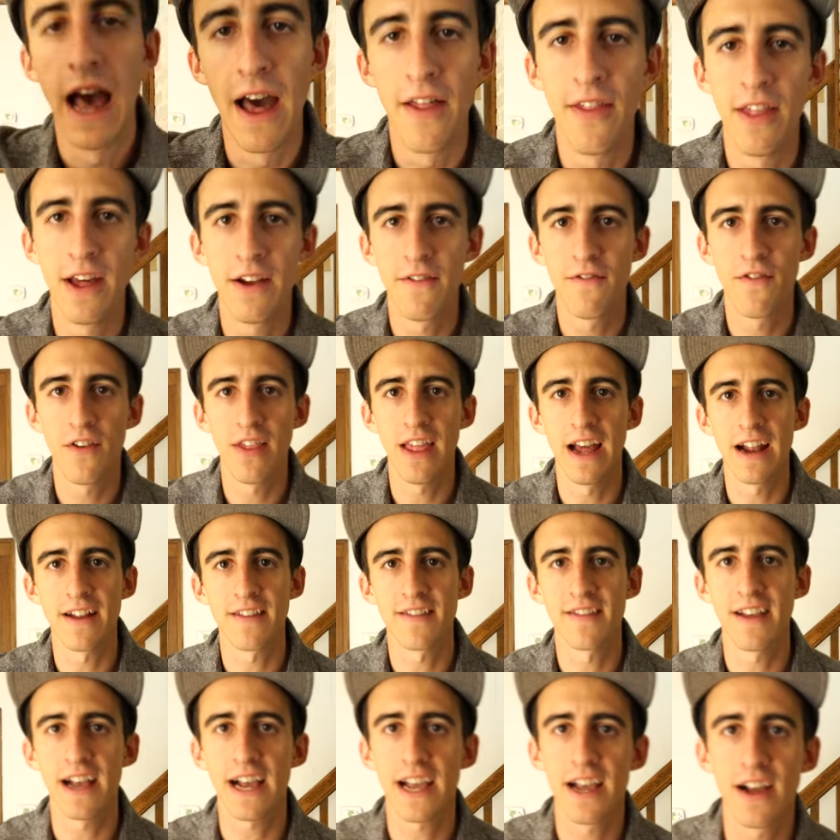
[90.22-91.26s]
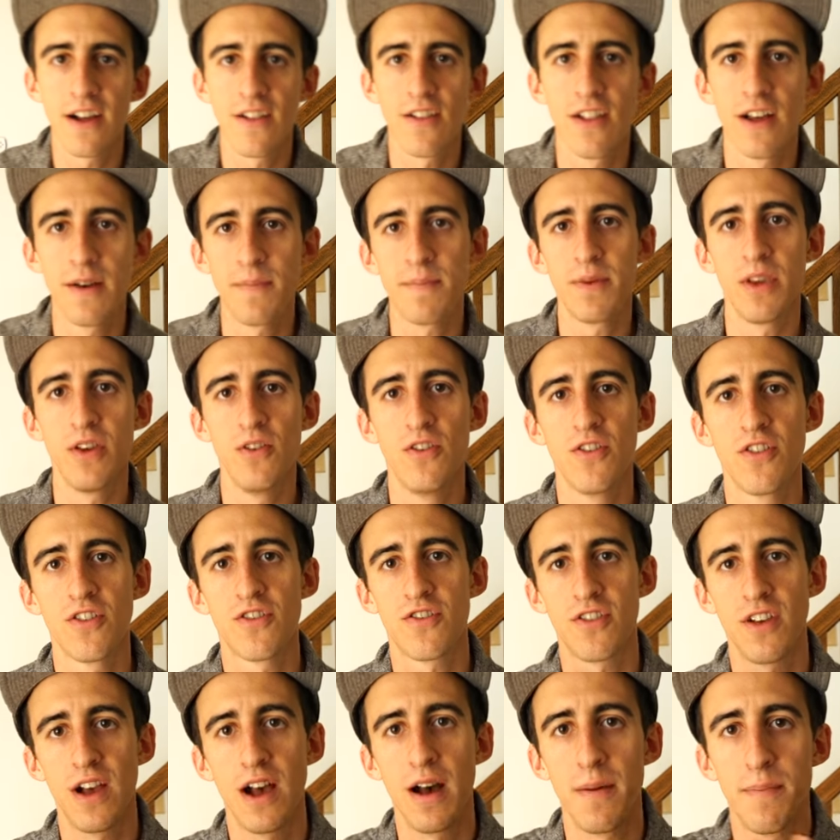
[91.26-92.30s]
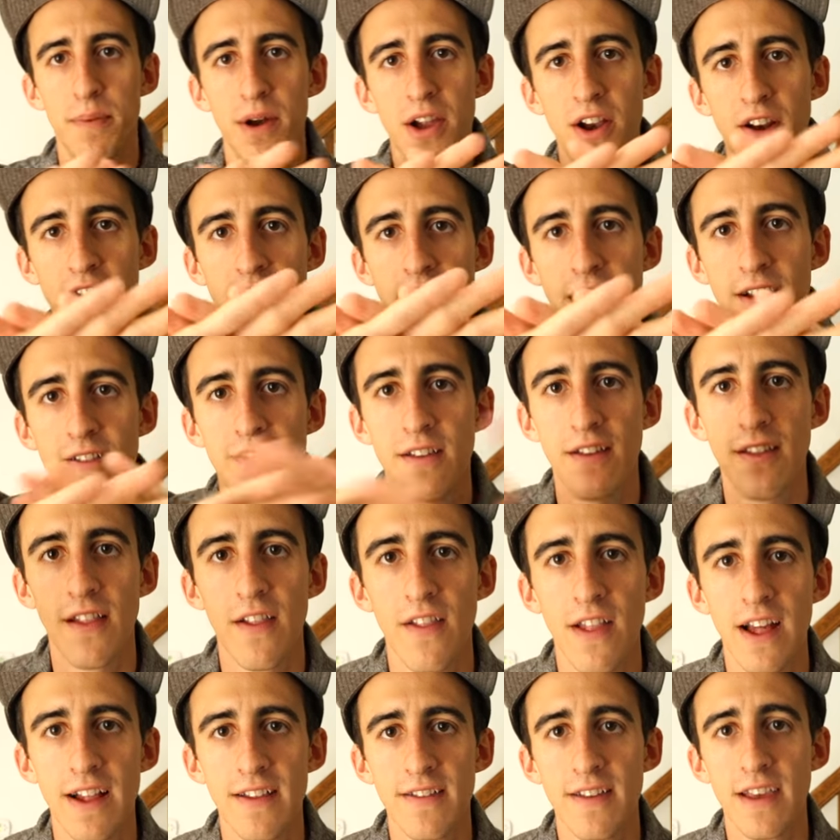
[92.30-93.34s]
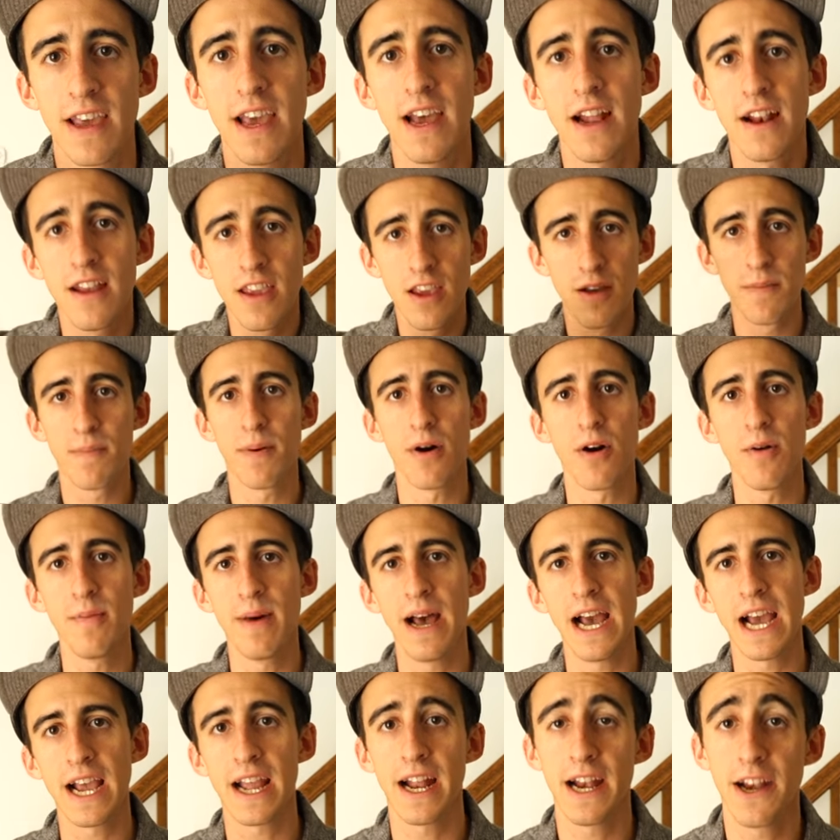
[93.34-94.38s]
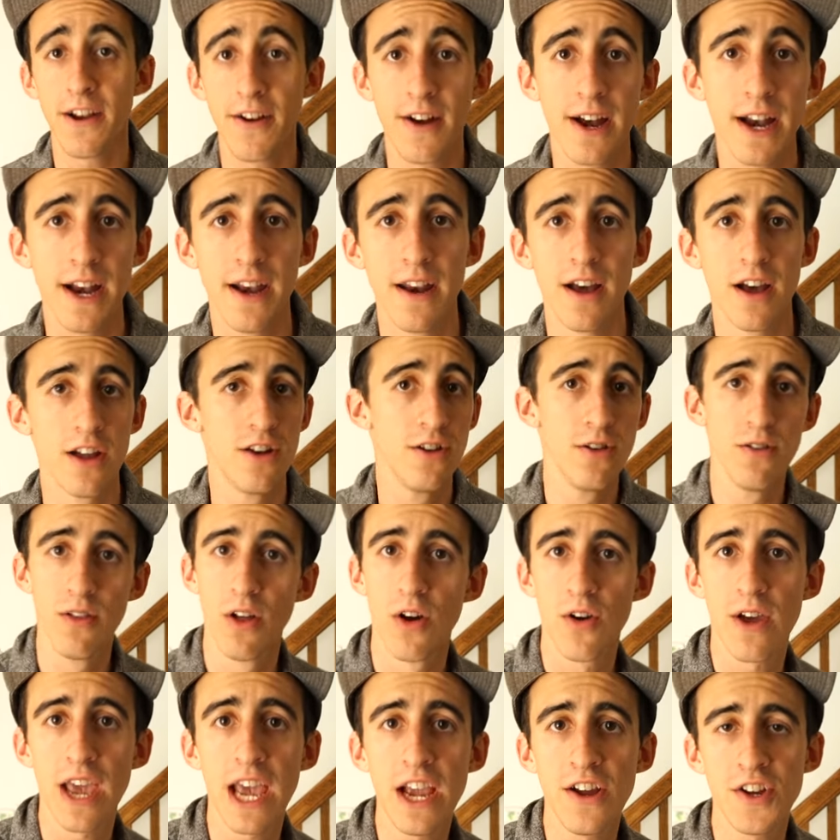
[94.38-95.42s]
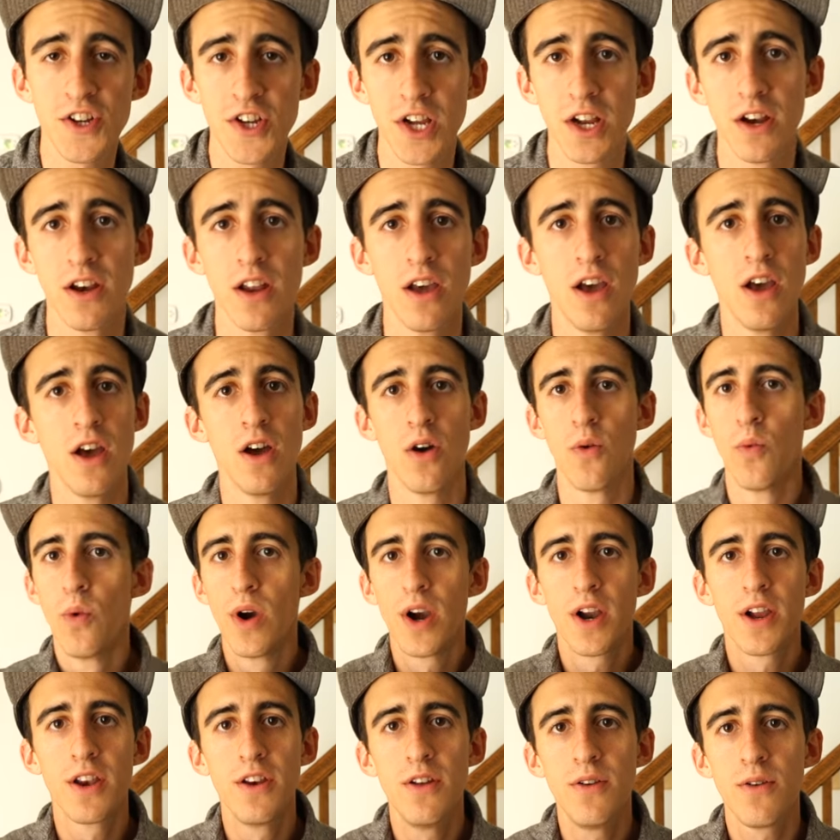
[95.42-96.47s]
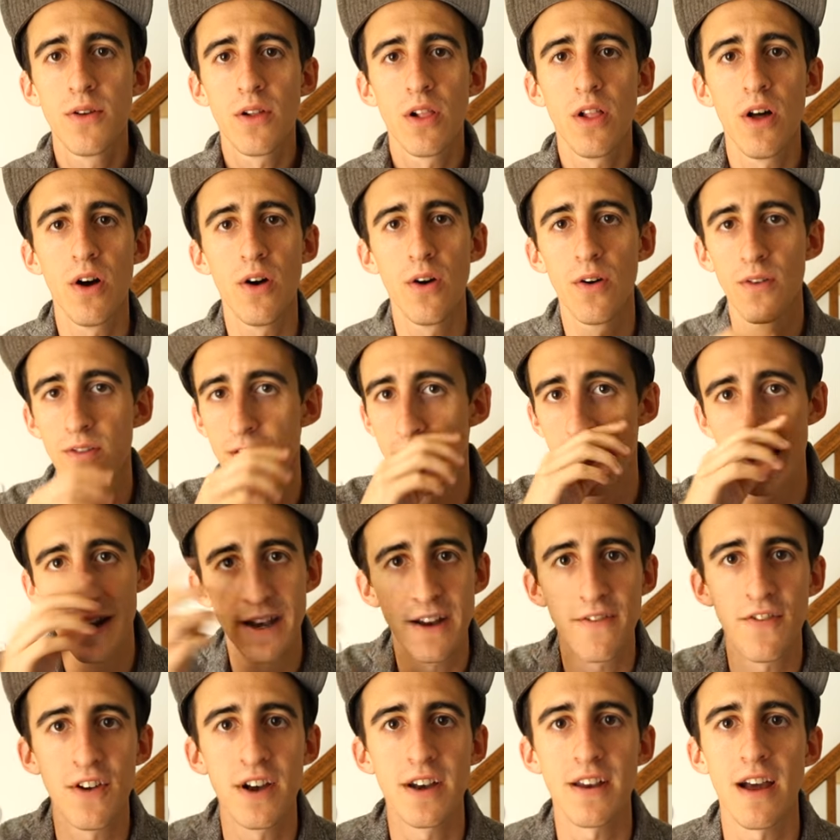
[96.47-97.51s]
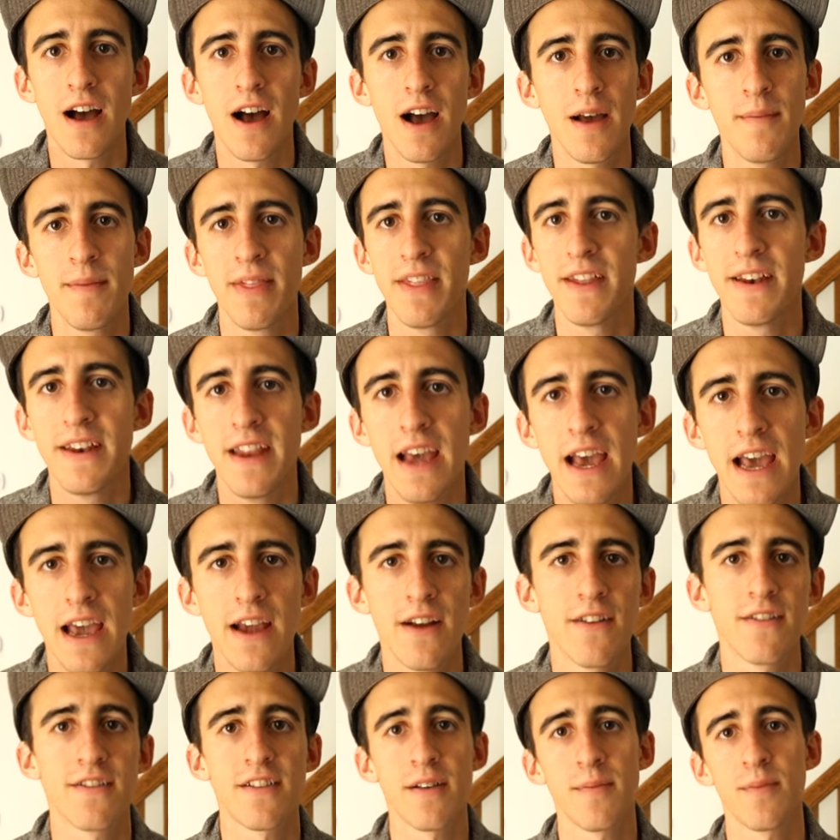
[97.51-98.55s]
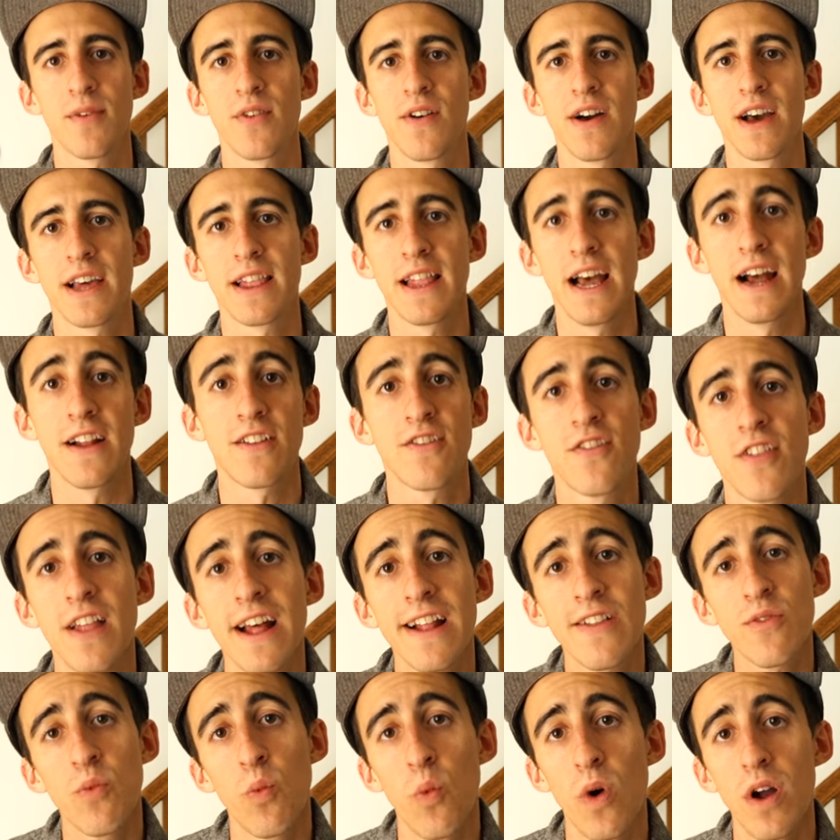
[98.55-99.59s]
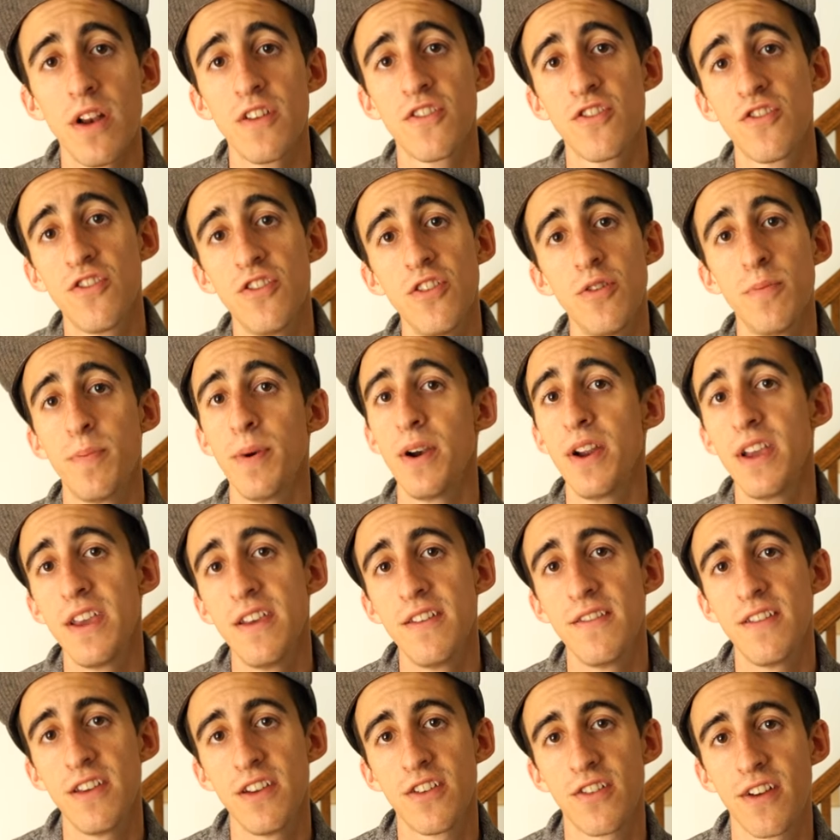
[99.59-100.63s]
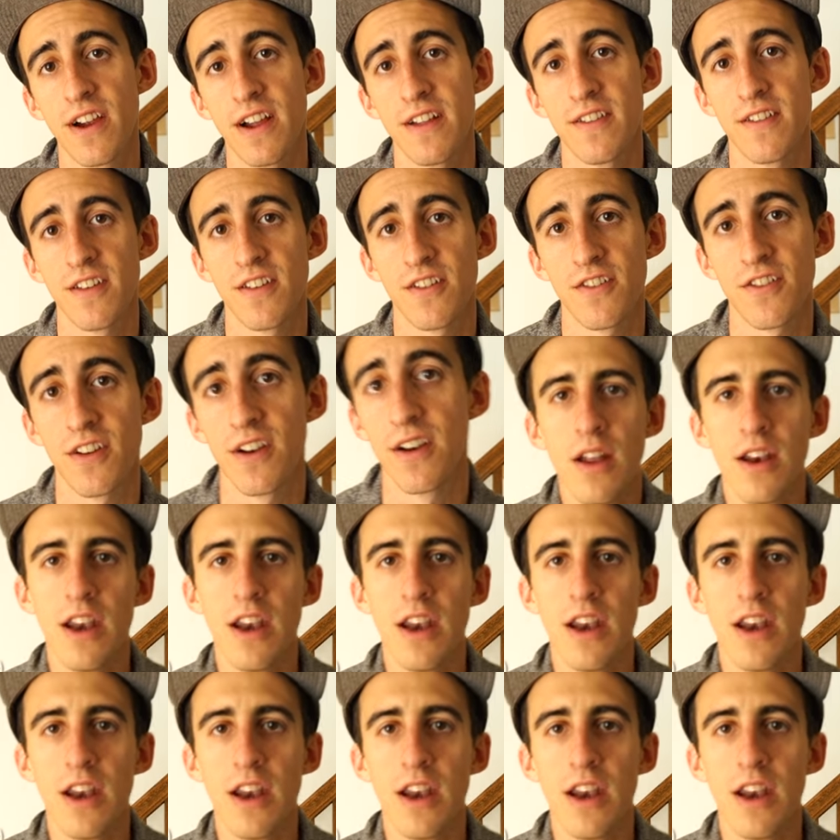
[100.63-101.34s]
And then for that second clip, you just uh, put your hands on the lens again, and you pull back and you're in a new location, wearing new clothes at a different time in the day or something like that. So that's one super easy transition.